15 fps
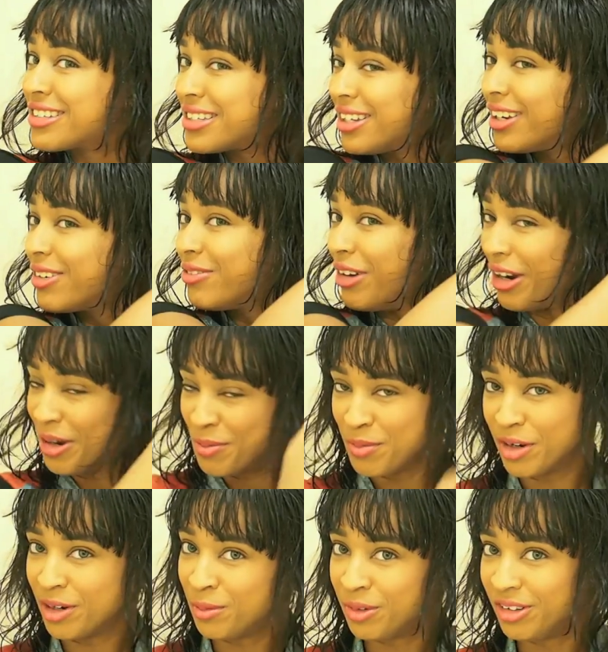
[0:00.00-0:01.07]
like very
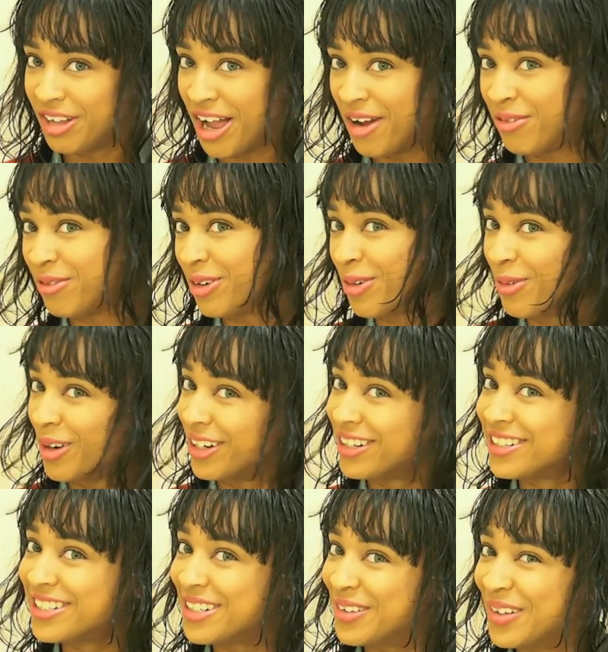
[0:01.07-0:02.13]
minimal effort went
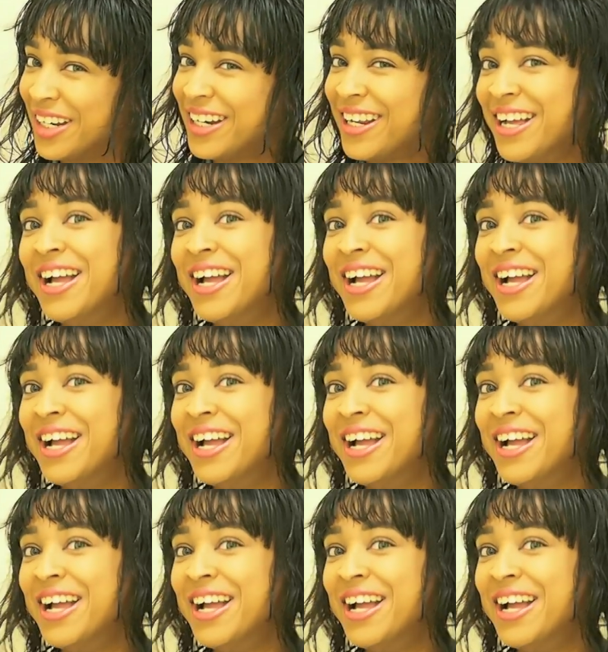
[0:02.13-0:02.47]
into it,